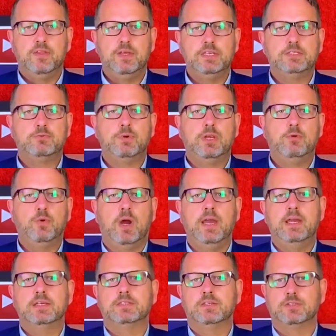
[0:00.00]
This
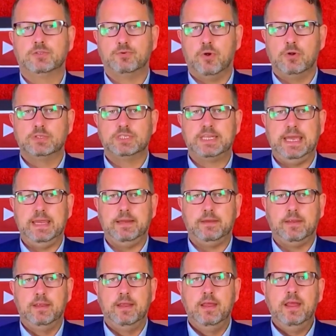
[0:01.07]
requires a strong
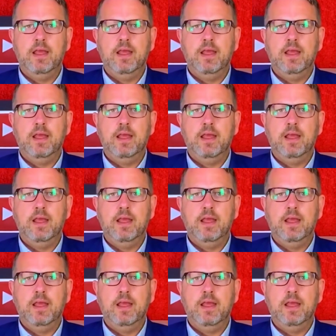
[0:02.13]
state.